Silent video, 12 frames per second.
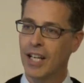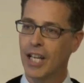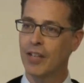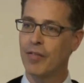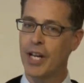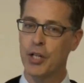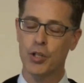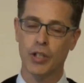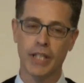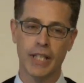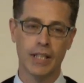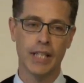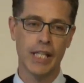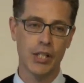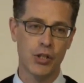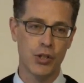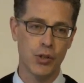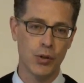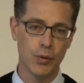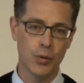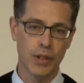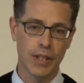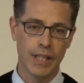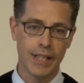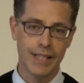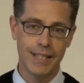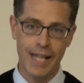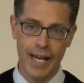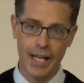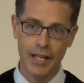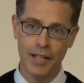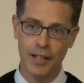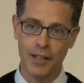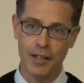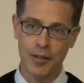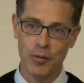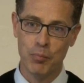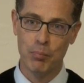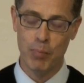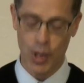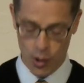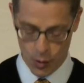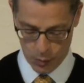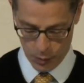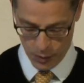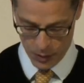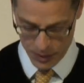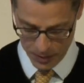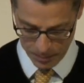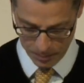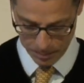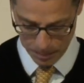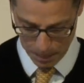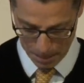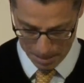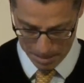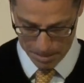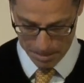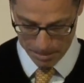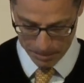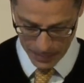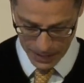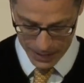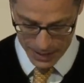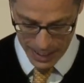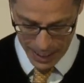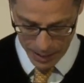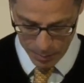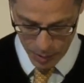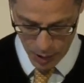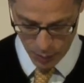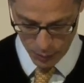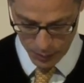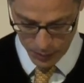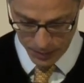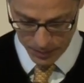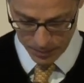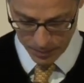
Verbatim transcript: and eventually it leads to dead bones. Dead bones.